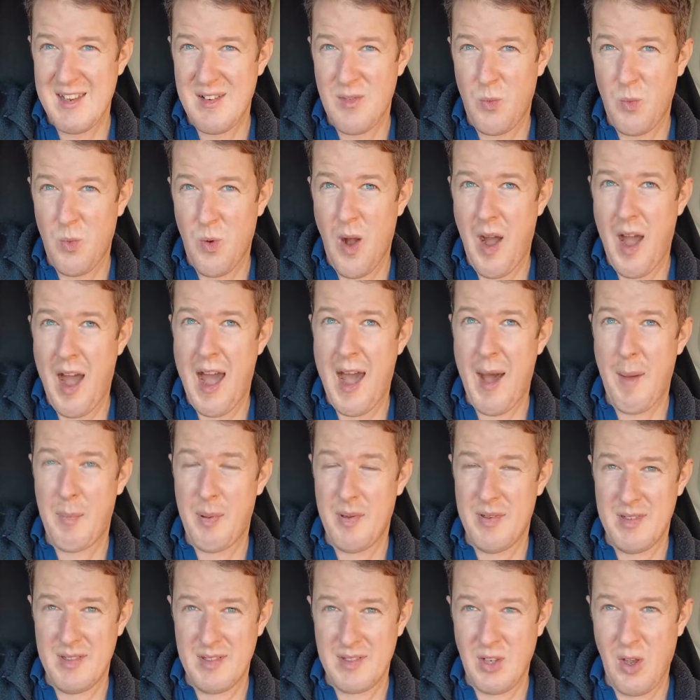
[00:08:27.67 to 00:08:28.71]
what
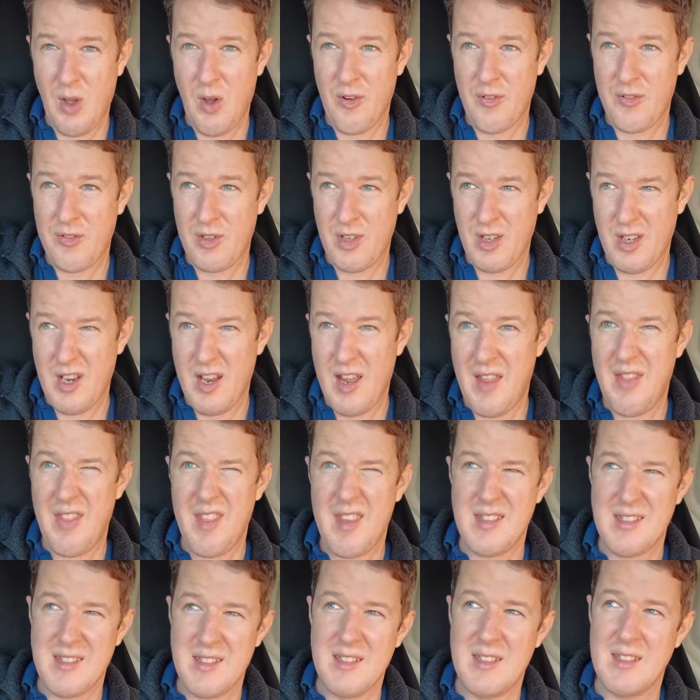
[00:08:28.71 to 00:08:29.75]
happens often, and
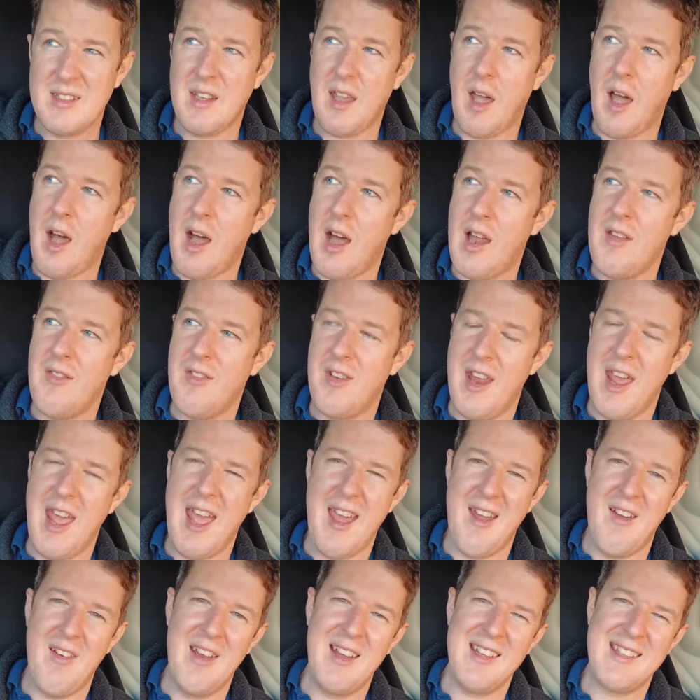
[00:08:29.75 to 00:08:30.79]
this is kind of an
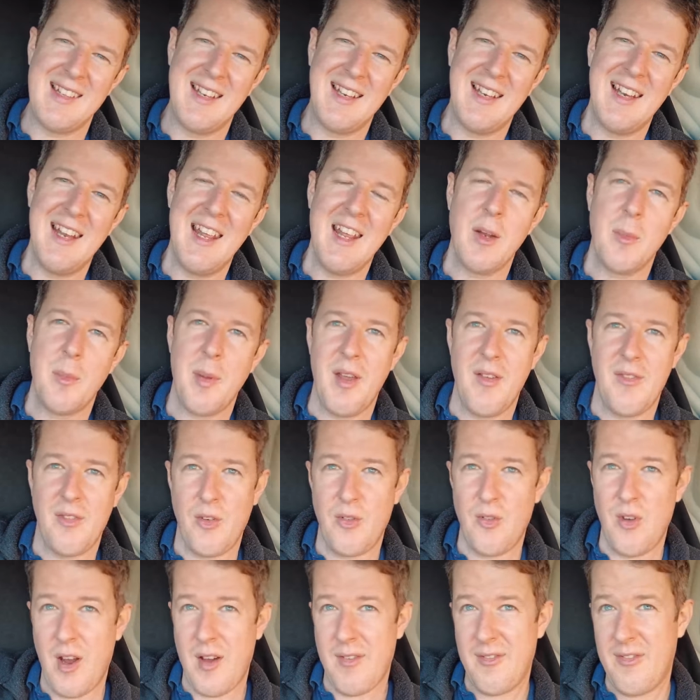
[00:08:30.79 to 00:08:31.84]
area, it's a little bit of a
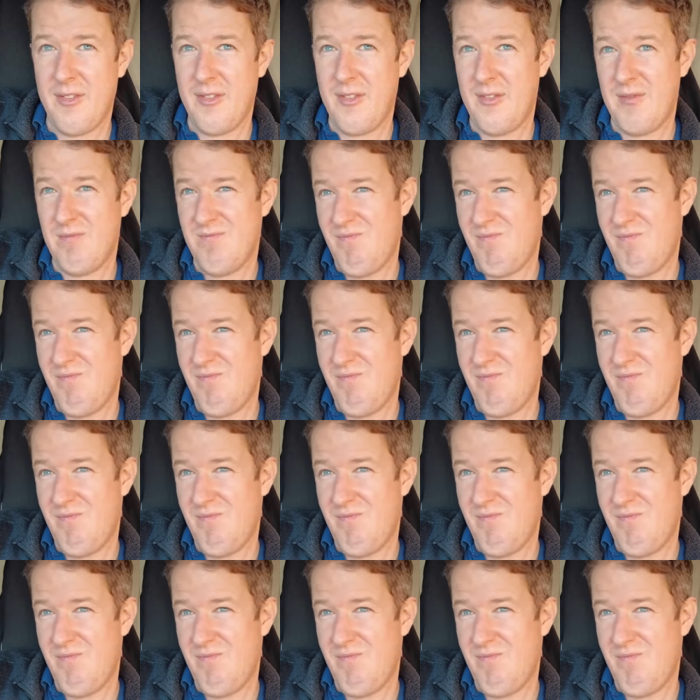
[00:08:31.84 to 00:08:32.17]
rough